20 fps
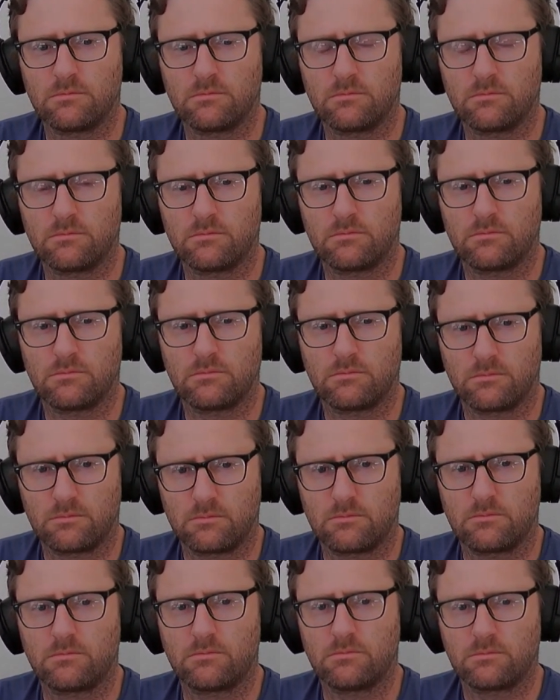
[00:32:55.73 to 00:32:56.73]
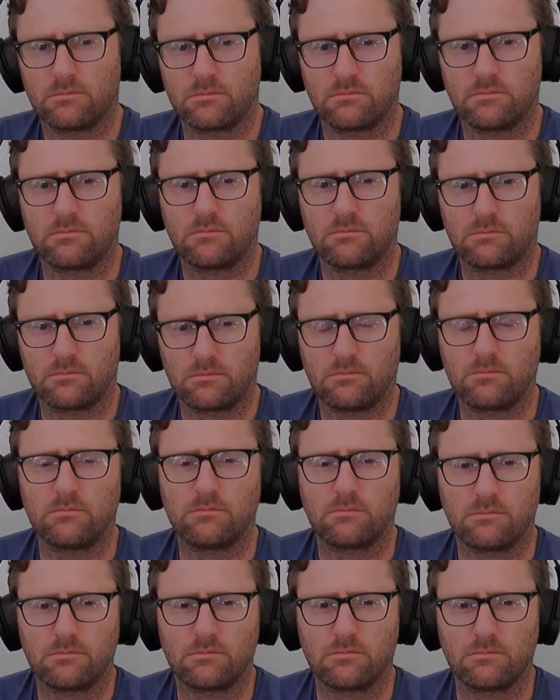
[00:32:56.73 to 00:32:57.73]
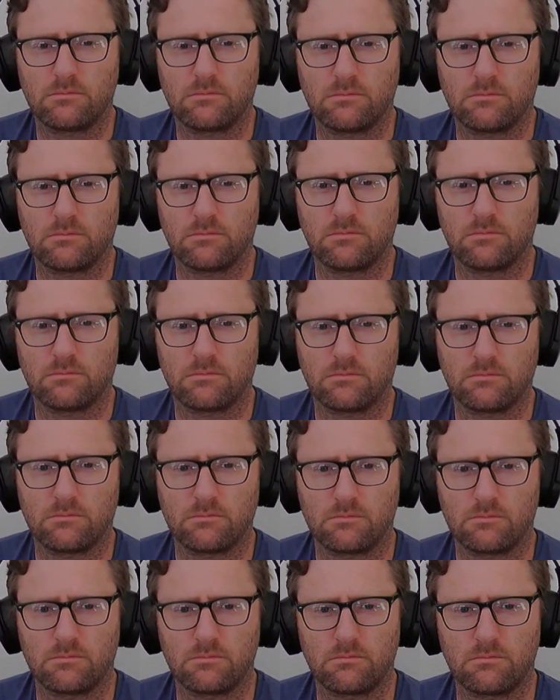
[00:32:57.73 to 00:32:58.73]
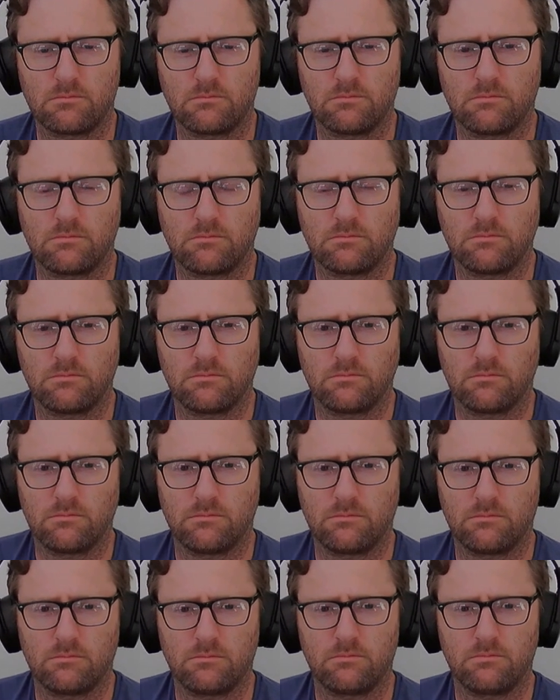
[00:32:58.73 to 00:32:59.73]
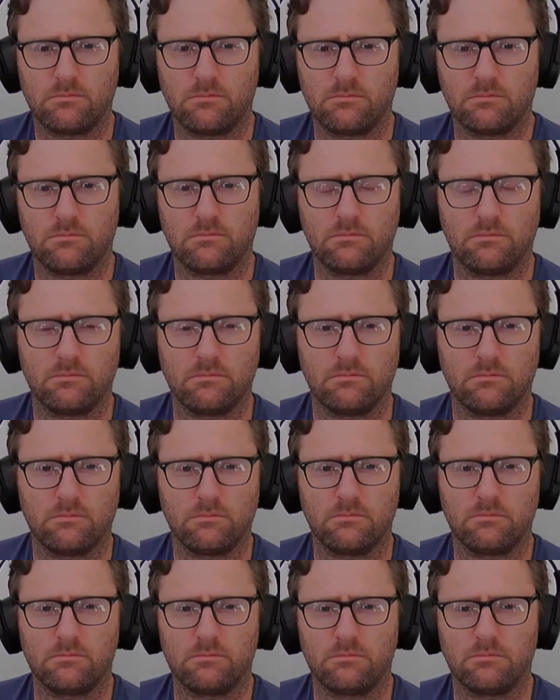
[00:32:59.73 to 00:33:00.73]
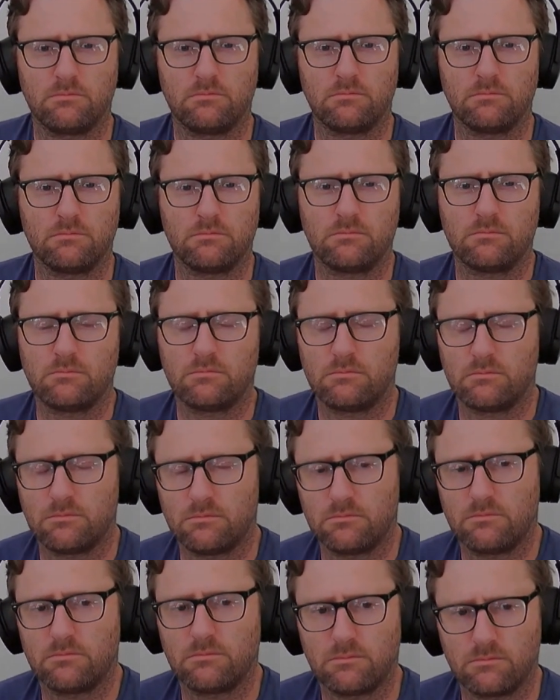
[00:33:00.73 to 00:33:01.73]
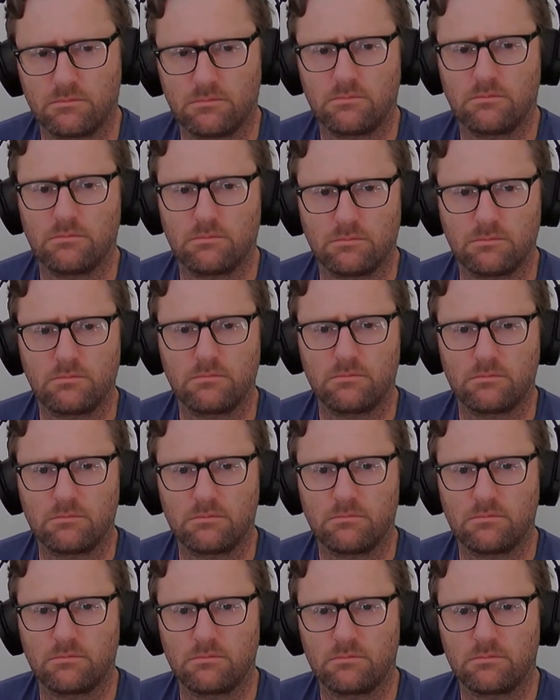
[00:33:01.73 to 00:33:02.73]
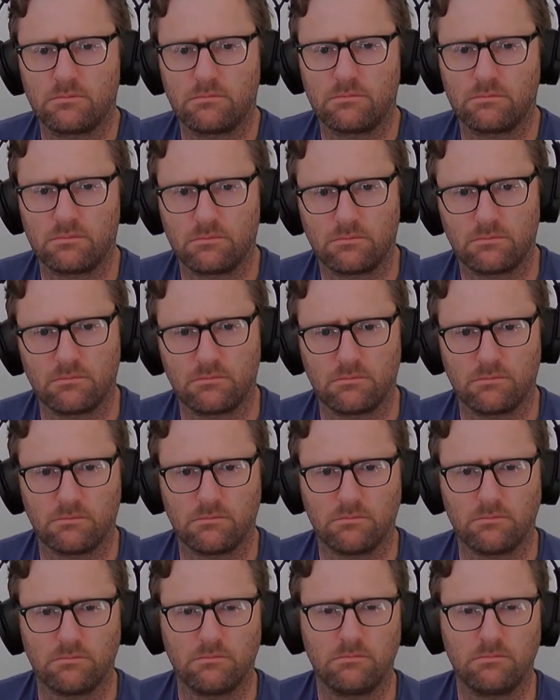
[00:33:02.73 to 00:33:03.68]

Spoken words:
No words are spoken by the person on screen.